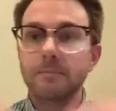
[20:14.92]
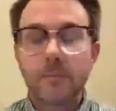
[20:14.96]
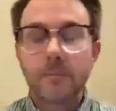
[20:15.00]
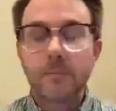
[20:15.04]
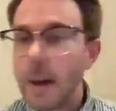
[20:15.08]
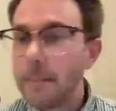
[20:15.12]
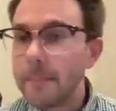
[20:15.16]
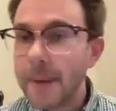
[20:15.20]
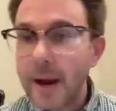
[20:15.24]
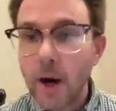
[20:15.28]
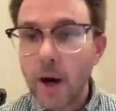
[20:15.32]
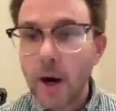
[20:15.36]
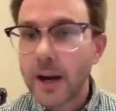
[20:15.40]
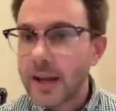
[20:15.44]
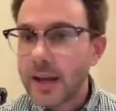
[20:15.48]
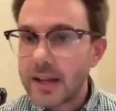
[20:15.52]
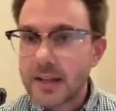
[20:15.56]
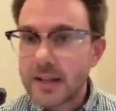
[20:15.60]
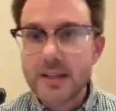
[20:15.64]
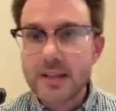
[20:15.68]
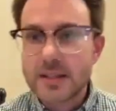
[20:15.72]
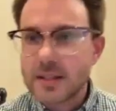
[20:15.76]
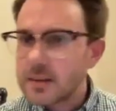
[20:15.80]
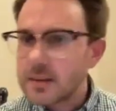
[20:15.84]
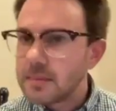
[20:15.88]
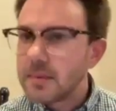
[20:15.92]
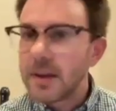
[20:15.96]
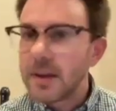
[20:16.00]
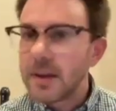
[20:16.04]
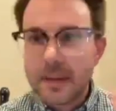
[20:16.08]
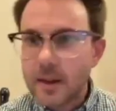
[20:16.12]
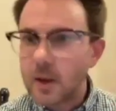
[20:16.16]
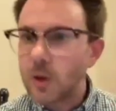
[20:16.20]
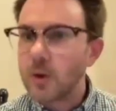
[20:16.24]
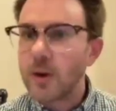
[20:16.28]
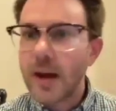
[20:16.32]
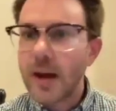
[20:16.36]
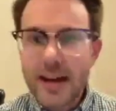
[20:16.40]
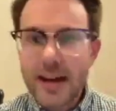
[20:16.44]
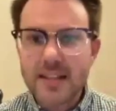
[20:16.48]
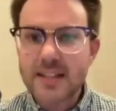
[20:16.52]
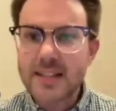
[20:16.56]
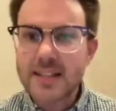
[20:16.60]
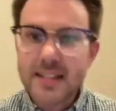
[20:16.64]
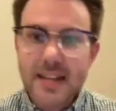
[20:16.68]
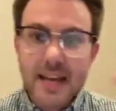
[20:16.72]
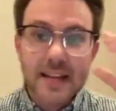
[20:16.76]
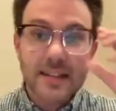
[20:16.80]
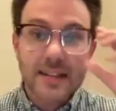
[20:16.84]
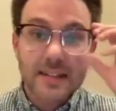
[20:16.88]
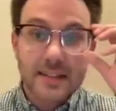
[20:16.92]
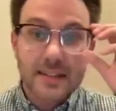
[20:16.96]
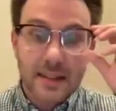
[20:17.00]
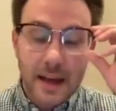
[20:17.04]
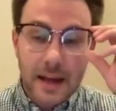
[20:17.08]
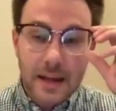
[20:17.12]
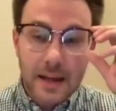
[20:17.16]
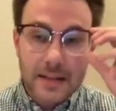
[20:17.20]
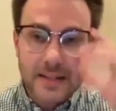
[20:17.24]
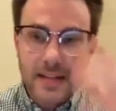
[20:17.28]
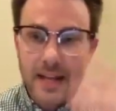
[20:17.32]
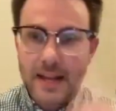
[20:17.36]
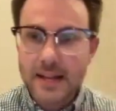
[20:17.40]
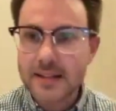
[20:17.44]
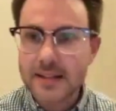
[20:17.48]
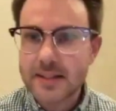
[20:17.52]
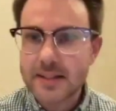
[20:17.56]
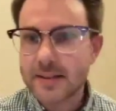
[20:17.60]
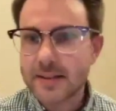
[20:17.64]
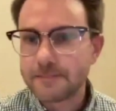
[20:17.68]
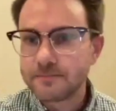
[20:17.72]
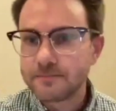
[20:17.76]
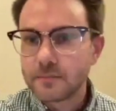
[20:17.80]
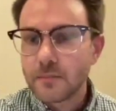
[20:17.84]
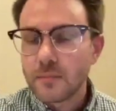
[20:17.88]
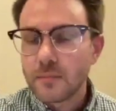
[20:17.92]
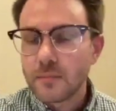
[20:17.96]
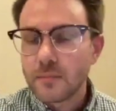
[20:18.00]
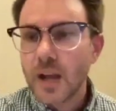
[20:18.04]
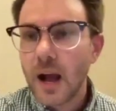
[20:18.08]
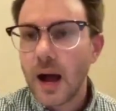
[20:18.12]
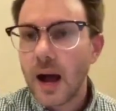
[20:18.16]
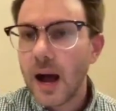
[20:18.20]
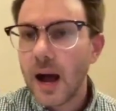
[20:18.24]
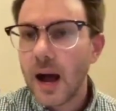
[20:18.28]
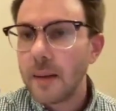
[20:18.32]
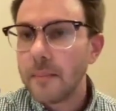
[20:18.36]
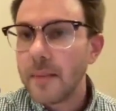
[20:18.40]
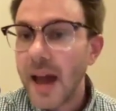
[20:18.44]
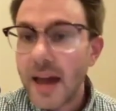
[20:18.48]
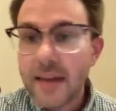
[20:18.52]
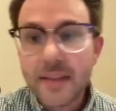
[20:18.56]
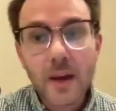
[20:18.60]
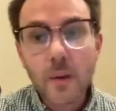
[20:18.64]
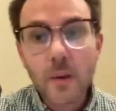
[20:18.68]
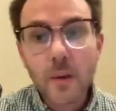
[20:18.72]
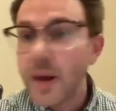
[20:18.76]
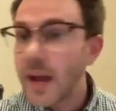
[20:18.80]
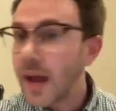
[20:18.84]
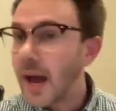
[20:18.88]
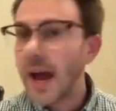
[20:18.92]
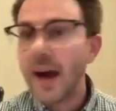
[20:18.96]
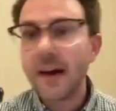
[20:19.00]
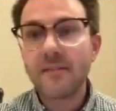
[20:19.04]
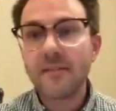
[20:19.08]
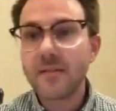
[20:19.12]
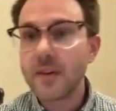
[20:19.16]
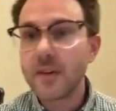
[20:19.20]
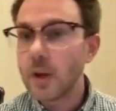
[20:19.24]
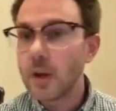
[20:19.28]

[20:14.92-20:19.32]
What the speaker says: Americans in the United States sense. And then we have,